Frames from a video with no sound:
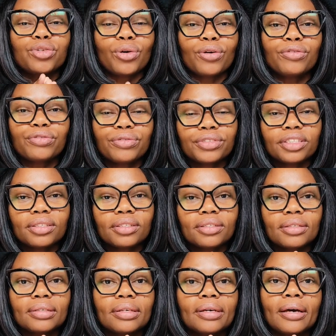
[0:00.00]
12,
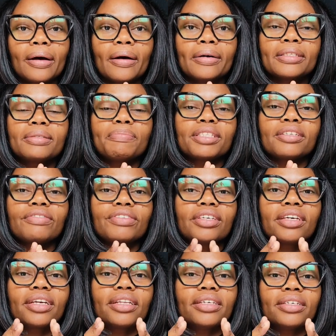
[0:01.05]

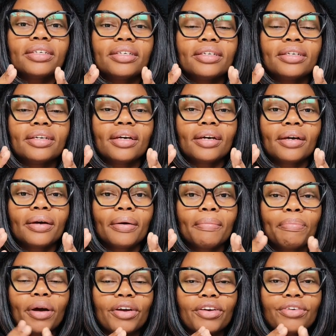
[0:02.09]
specifically
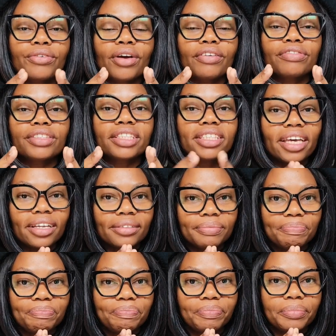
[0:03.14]
paragraph
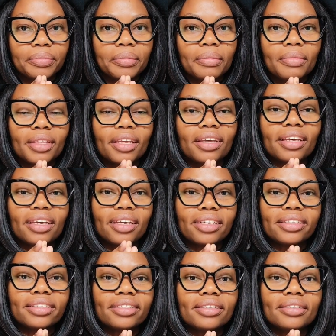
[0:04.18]
10,
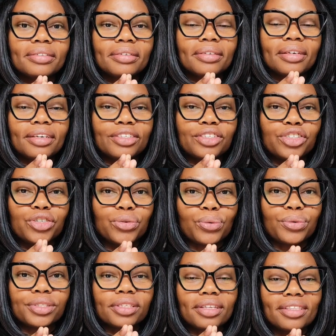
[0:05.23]
it
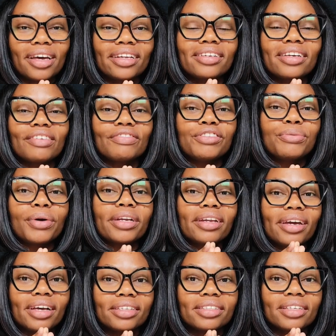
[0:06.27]
ensures that everyone
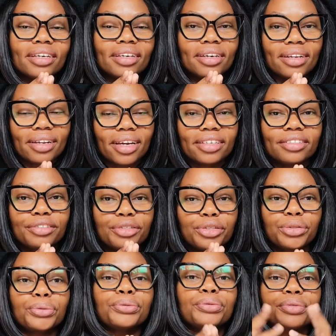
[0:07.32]
has a right
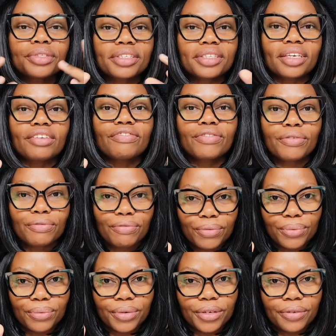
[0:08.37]
to safe
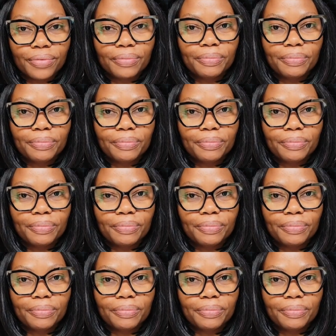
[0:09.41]
food.